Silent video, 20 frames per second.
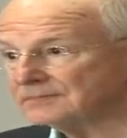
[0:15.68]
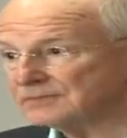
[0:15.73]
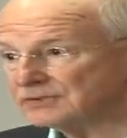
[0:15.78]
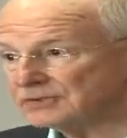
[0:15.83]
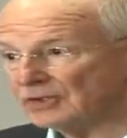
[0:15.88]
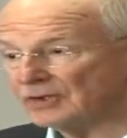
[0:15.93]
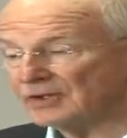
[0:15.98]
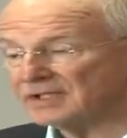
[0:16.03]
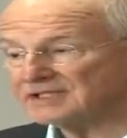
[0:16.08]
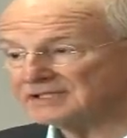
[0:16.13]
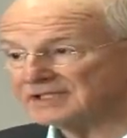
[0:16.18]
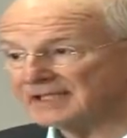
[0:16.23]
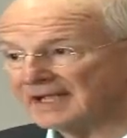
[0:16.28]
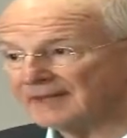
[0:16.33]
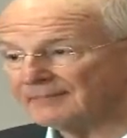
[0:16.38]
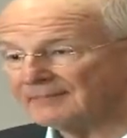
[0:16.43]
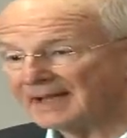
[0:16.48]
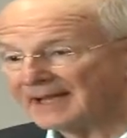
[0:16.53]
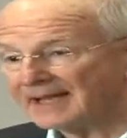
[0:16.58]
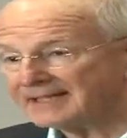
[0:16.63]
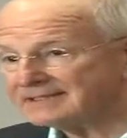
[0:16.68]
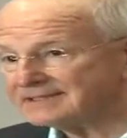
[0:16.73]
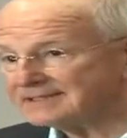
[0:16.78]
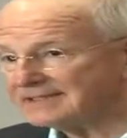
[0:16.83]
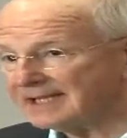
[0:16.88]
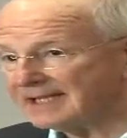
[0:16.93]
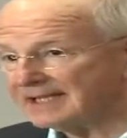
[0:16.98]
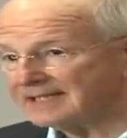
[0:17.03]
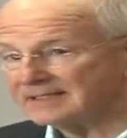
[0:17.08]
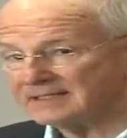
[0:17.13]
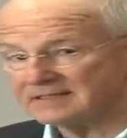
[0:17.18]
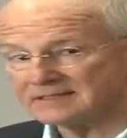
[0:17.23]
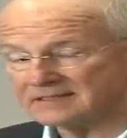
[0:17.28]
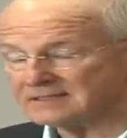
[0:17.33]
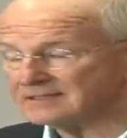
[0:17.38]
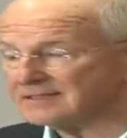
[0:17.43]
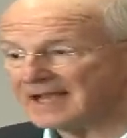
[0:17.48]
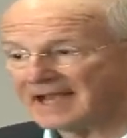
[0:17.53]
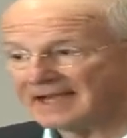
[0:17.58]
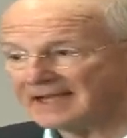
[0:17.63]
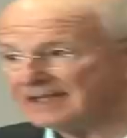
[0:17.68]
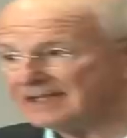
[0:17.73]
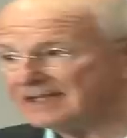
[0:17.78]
So, see, I'm not saying this is not